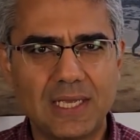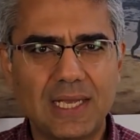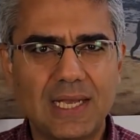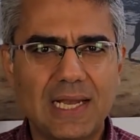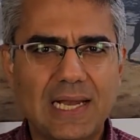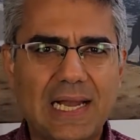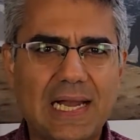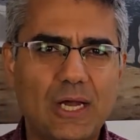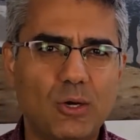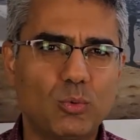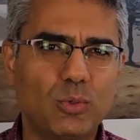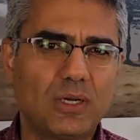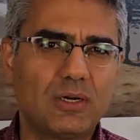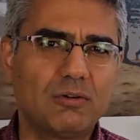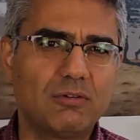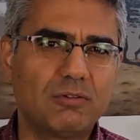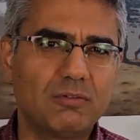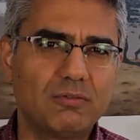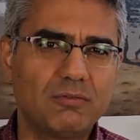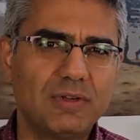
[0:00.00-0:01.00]
However,
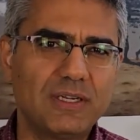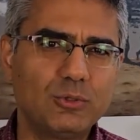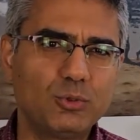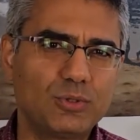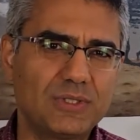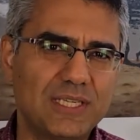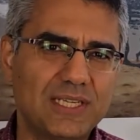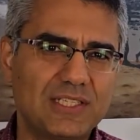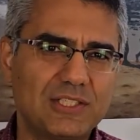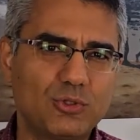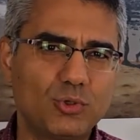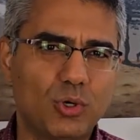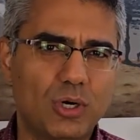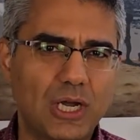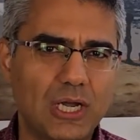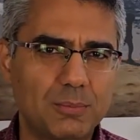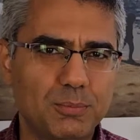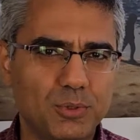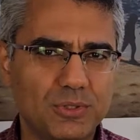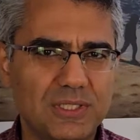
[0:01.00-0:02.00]
when you test your
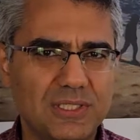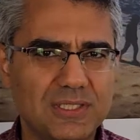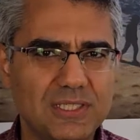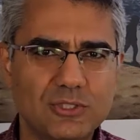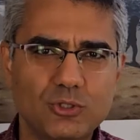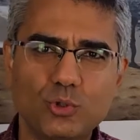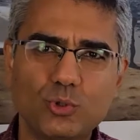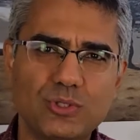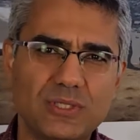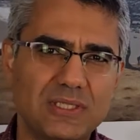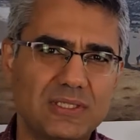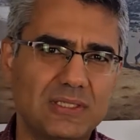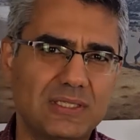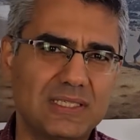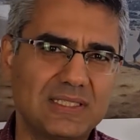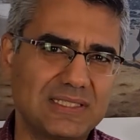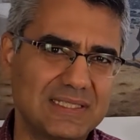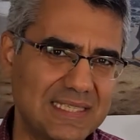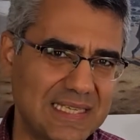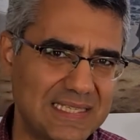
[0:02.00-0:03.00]
hypothesis using
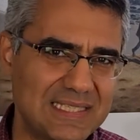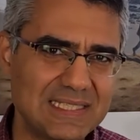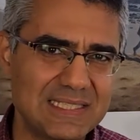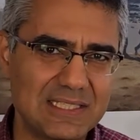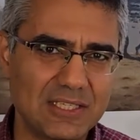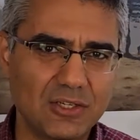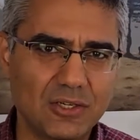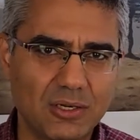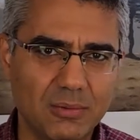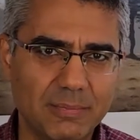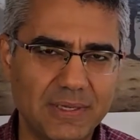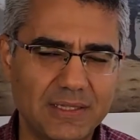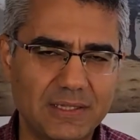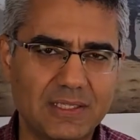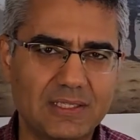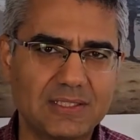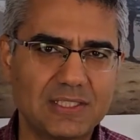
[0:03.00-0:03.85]
statistical methods,